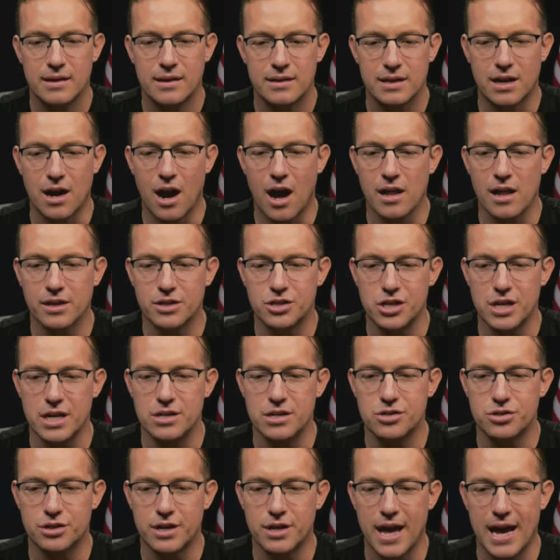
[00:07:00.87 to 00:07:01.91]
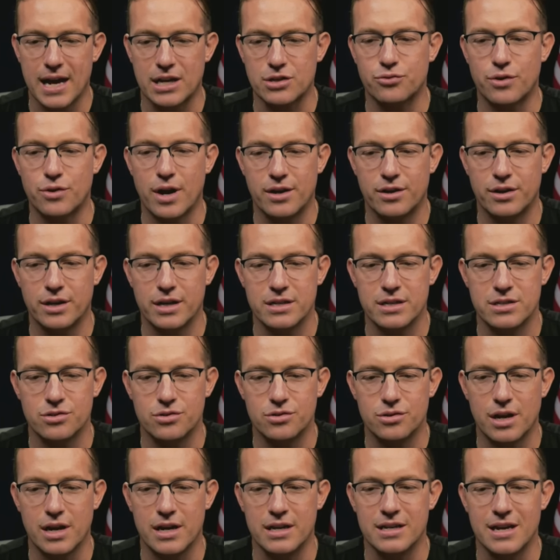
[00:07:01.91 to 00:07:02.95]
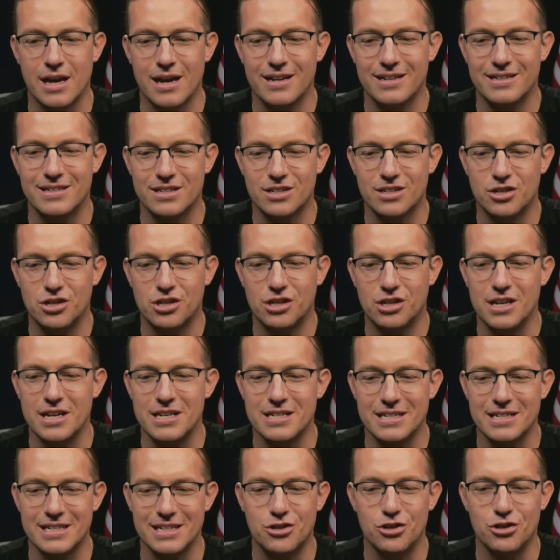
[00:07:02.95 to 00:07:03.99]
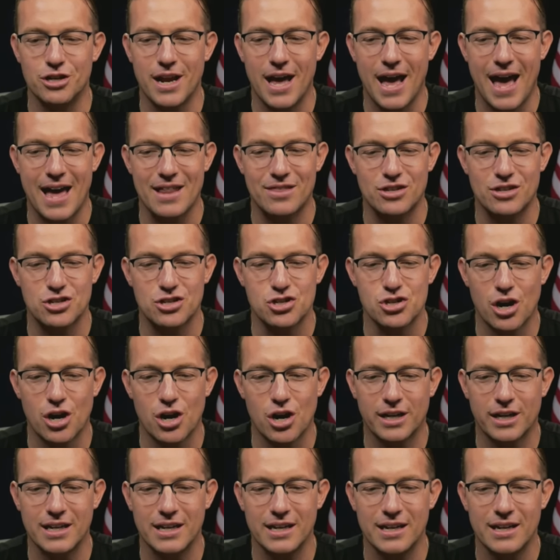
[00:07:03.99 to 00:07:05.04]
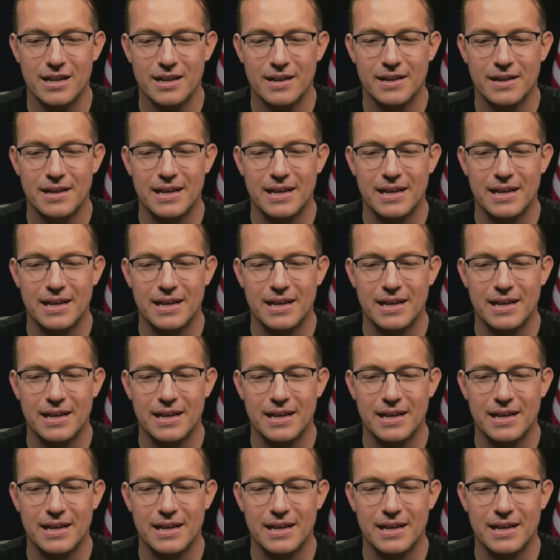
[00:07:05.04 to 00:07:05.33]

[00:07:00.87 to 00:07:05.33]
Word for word: The college intern ex-writer isn't, is, isn't good at the snarky.